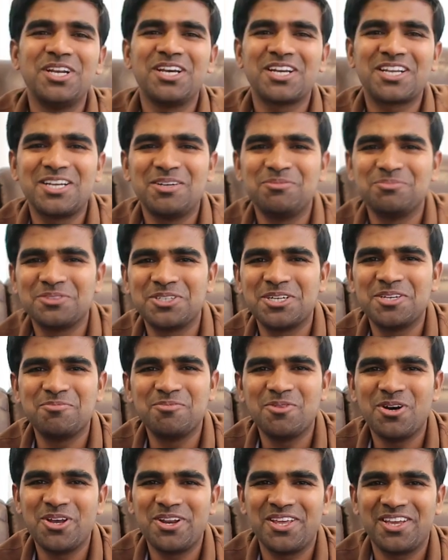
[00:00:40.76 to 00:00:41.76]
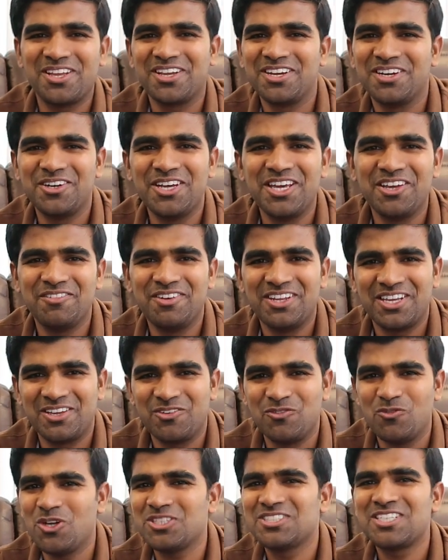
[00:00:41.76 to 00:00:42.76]
Vanakkam, good morning, good
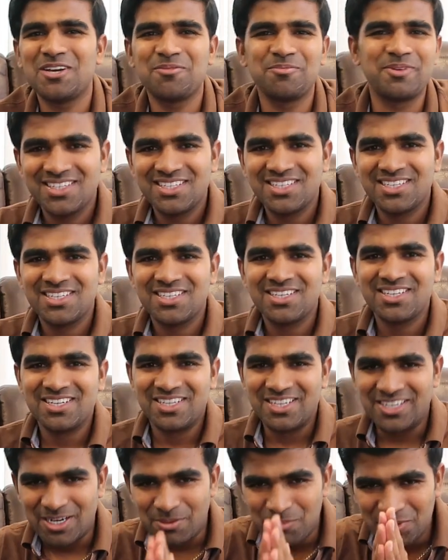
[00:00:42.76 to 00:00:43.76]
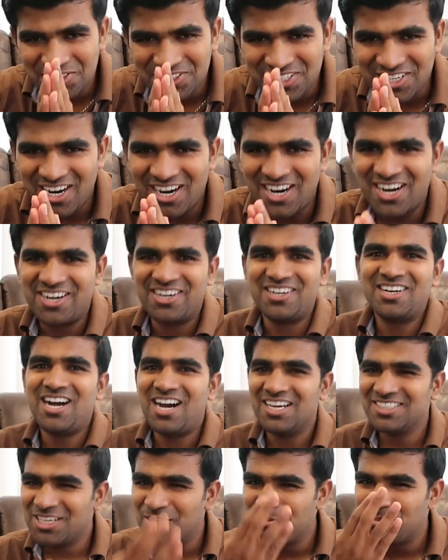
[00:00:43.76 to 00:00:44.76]
evening, what's up? Namaskar,
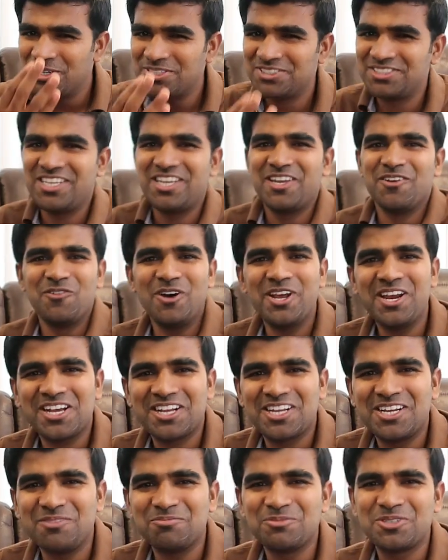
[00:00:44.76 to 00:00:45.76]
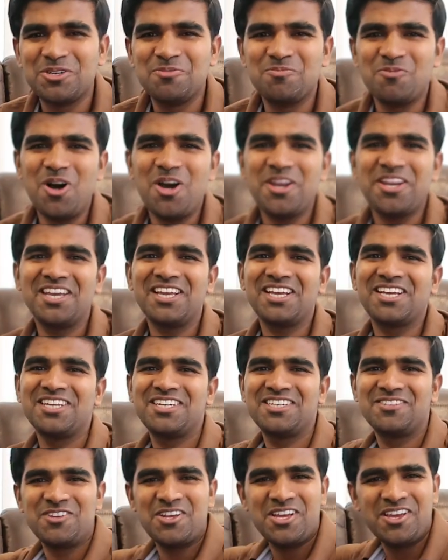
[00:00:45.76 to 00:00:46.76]
Adabarse, Vanakkam, good morning,
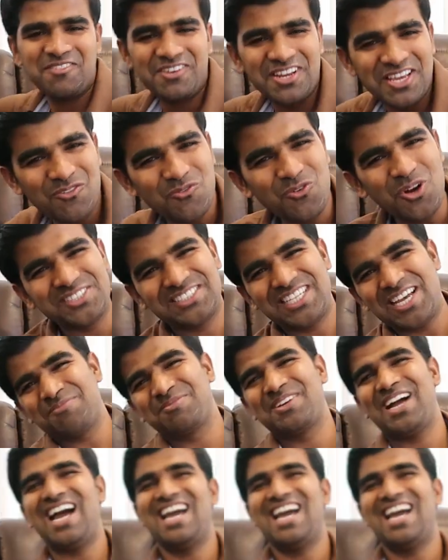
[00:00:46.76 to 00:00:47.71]
good evening, what's up